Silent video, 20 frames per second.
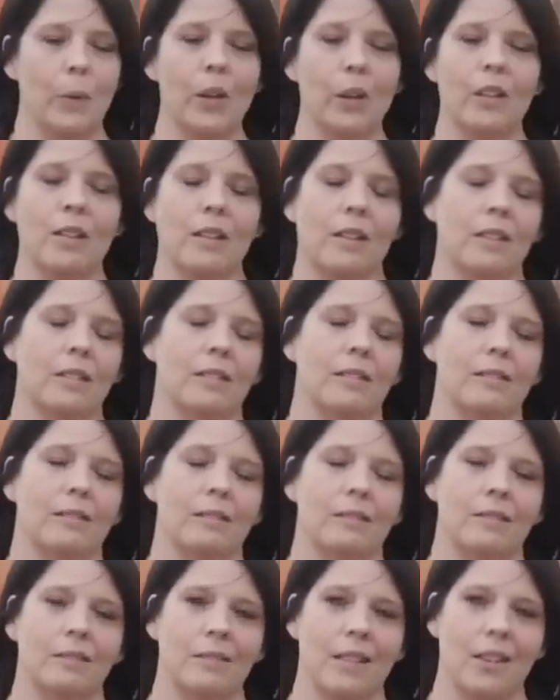work
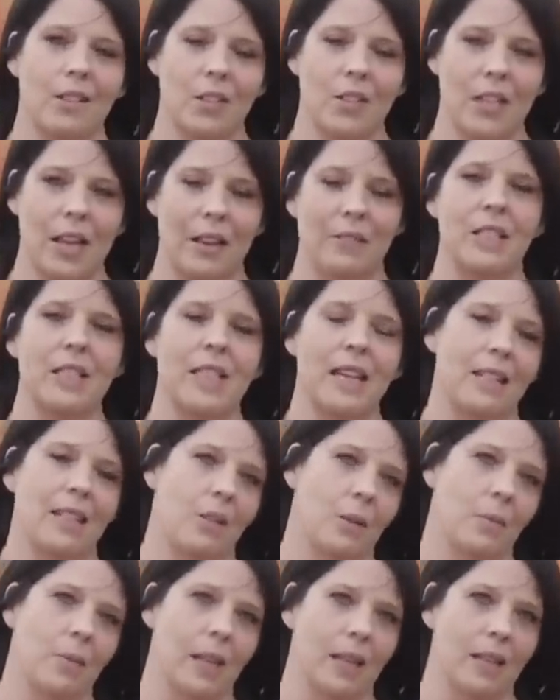seven
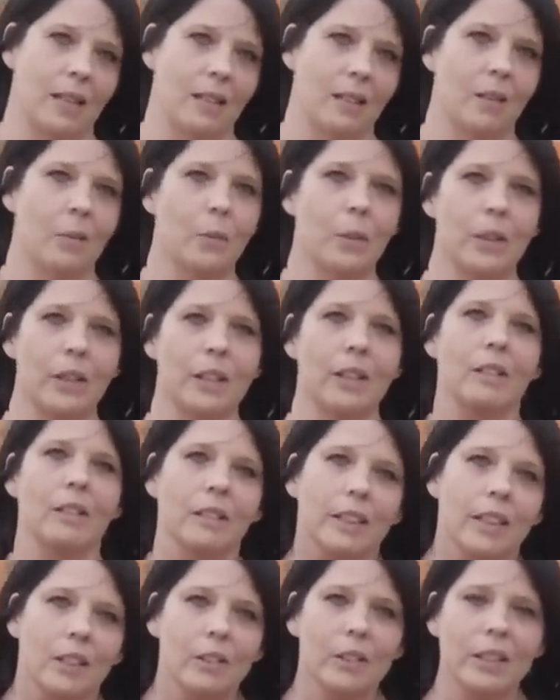days a week. We
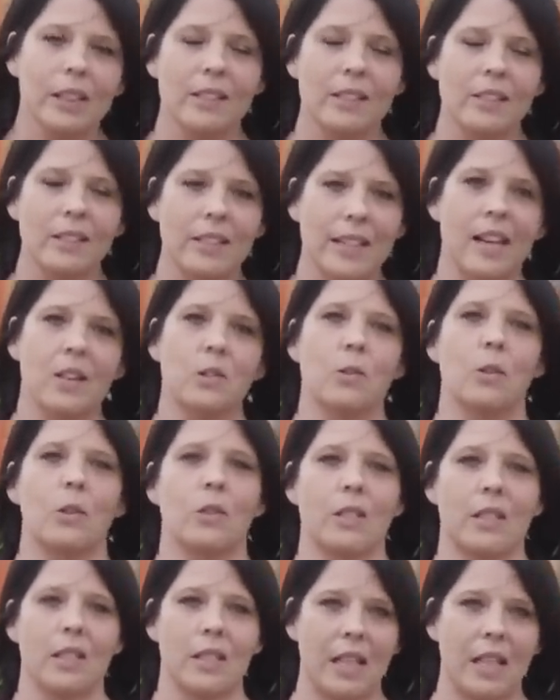are literally
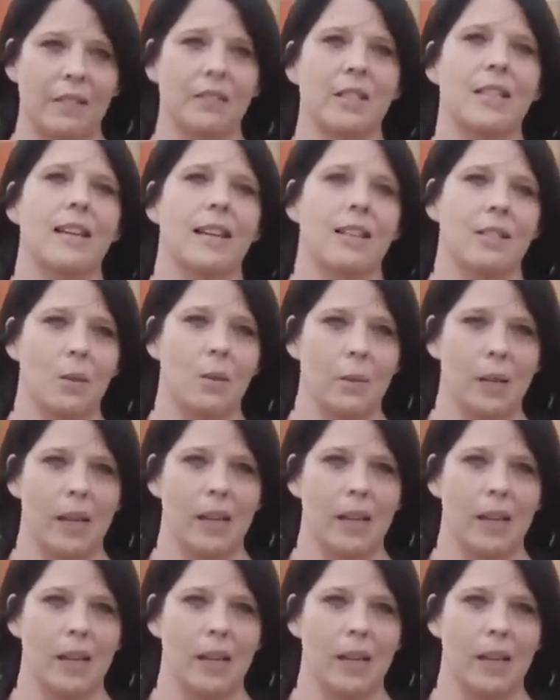scheduled seven days a